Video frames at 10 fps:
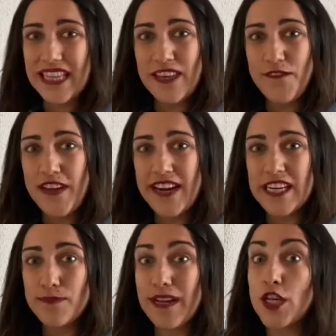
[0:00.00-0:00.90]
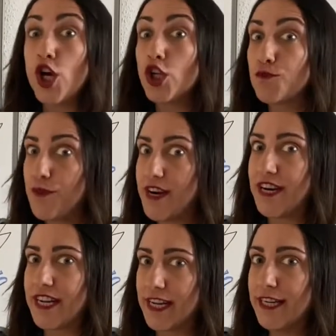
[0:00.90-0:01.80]
the fingers, but not
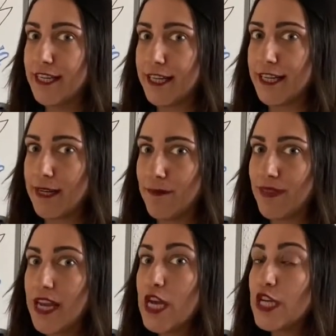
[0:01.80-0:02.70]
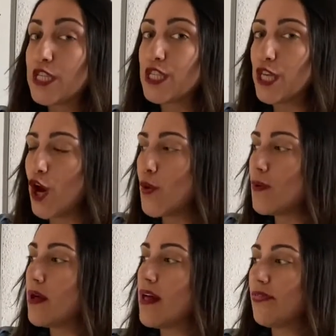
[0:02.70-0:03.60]
very clearly.
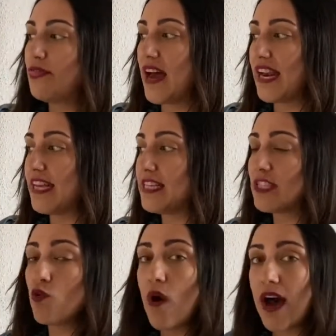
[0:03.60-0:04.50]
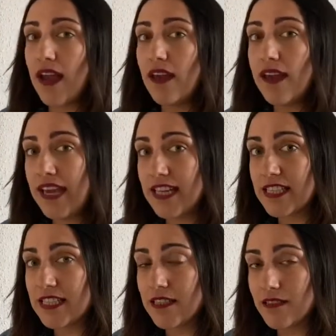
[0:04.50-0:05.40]
So that is why
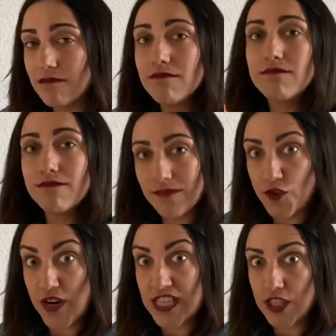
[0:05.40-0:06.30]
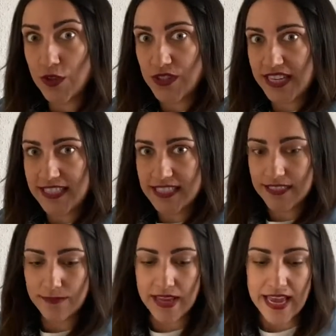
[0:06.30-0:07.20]
it's translucent.
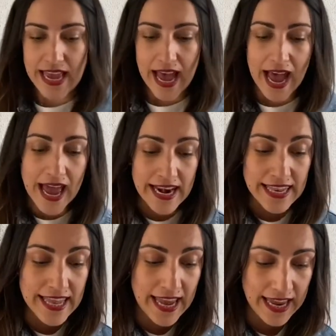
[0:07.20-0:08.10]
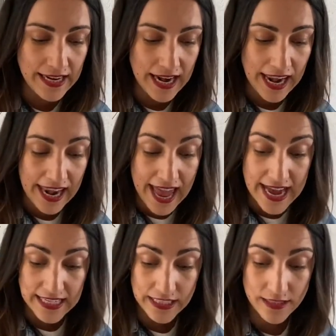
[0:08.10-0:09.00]
And then
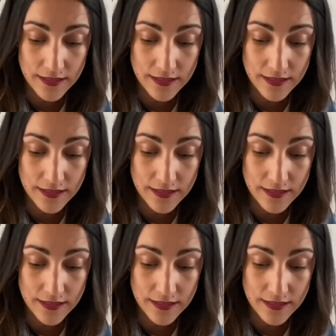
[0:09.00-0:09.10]
last